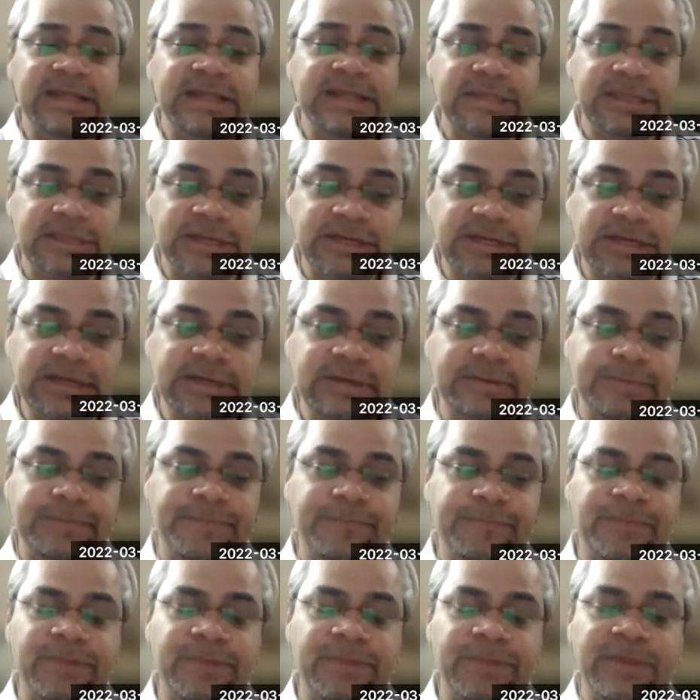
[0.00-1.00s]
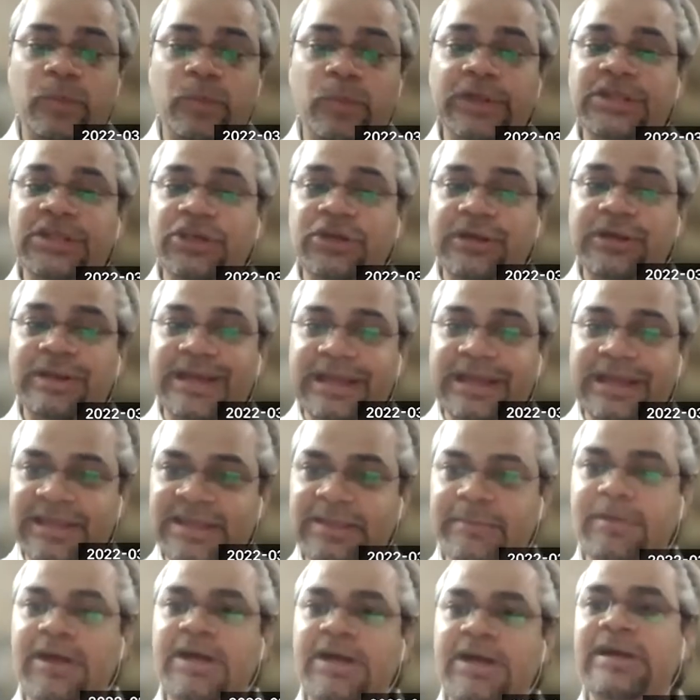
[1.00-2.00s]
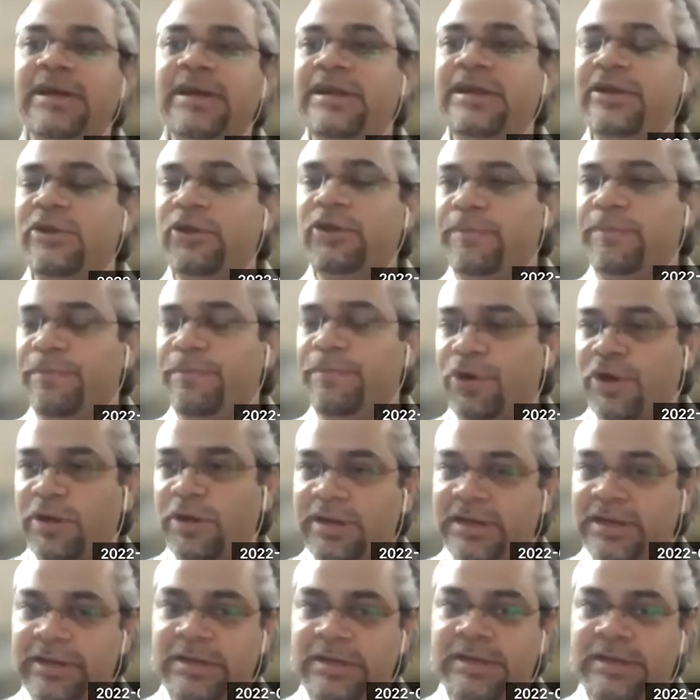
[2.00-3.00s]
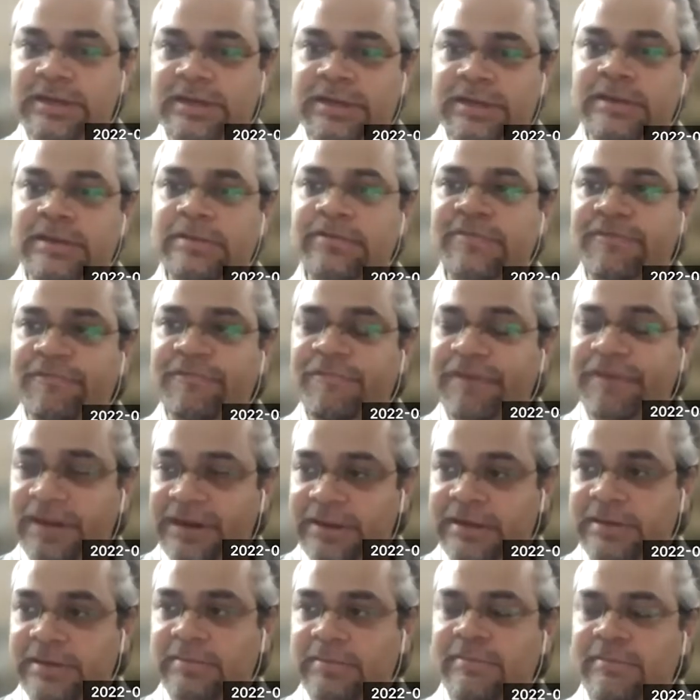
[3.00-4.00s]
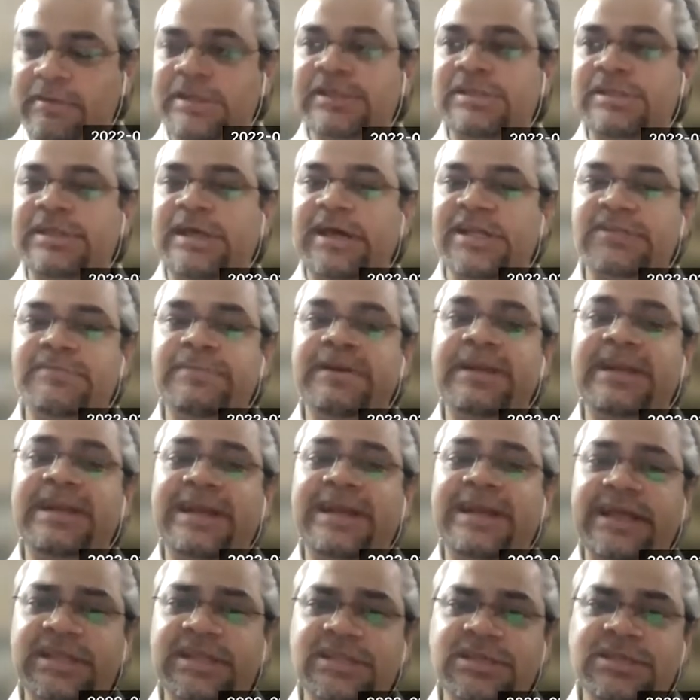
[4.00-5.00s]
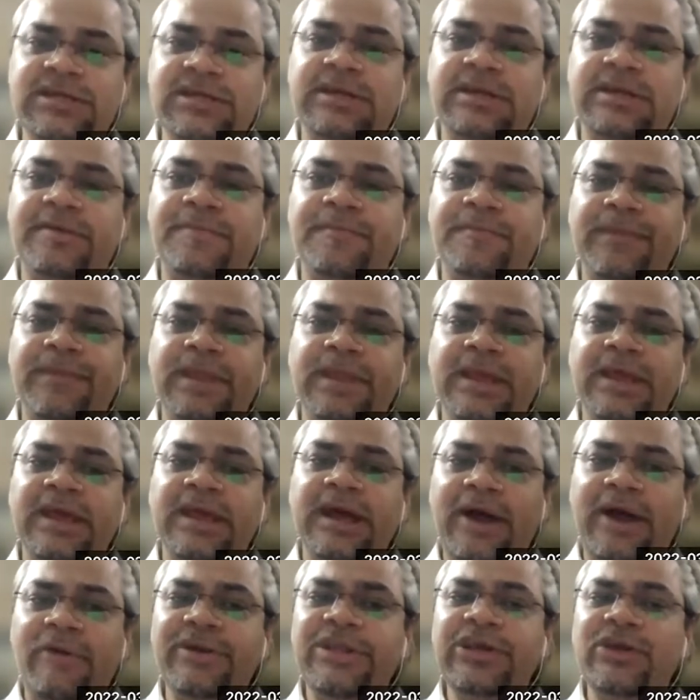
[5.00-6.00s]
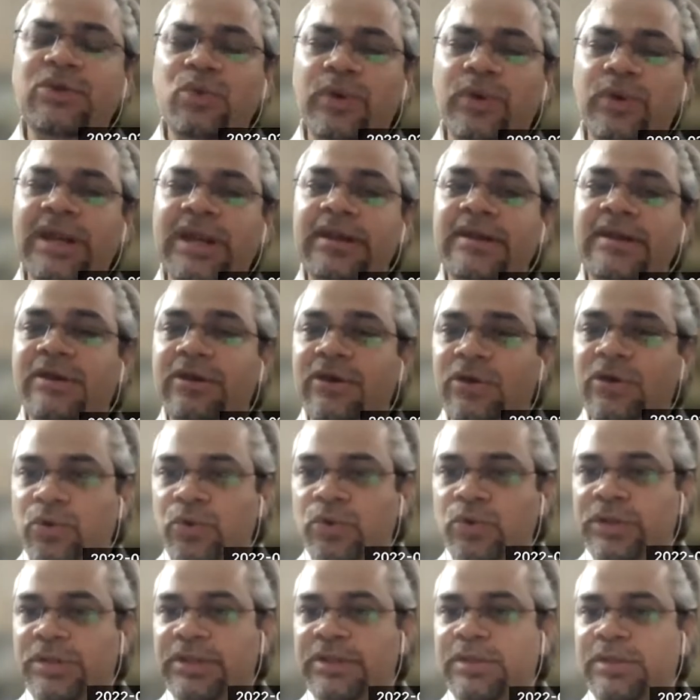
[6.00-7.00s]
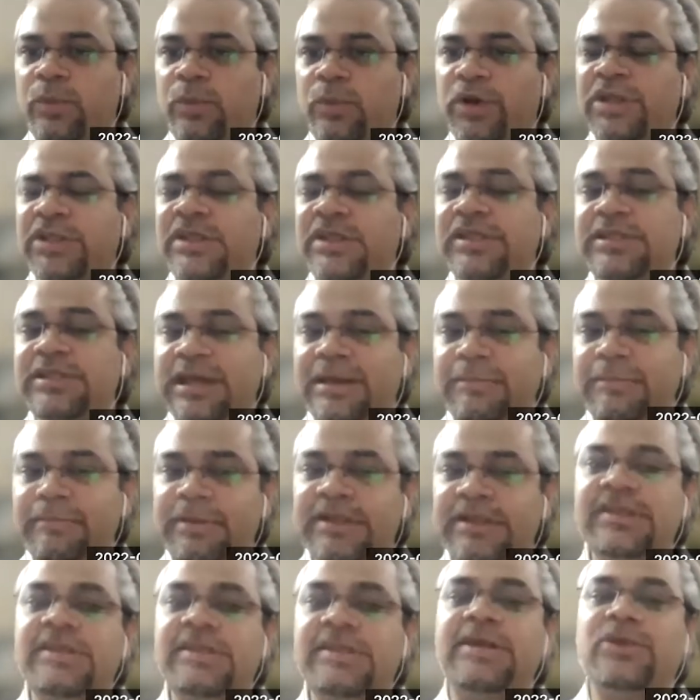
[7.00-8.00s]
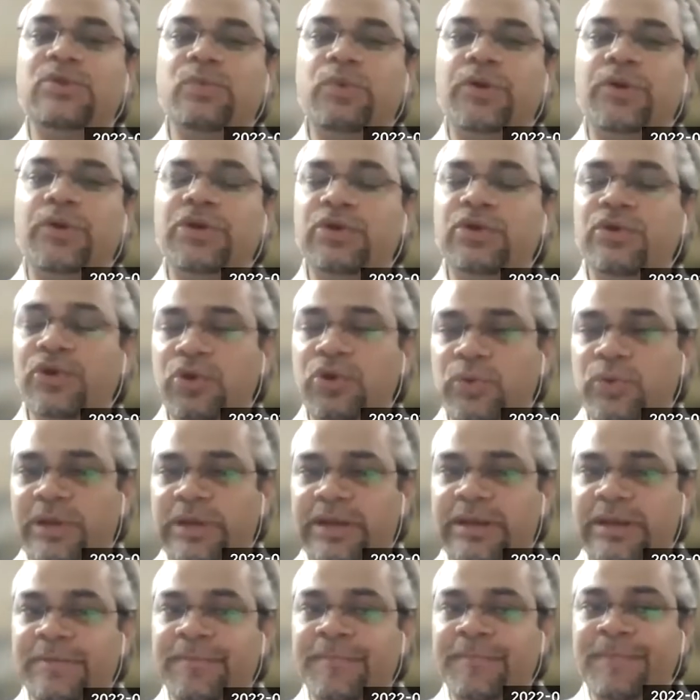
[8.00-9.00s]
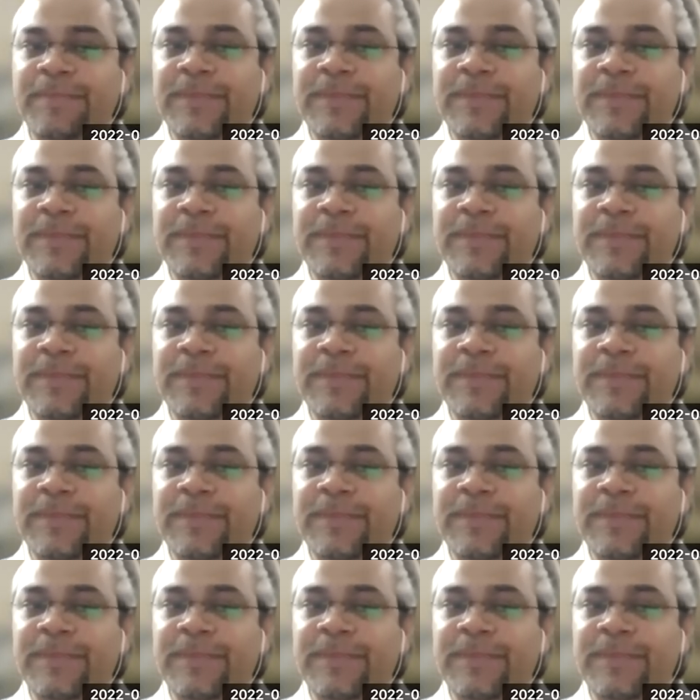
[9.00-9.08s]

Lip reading: Third, once you're in the market, your product fit has been tested. How do you look at growth? What are the segments that you want to grow in?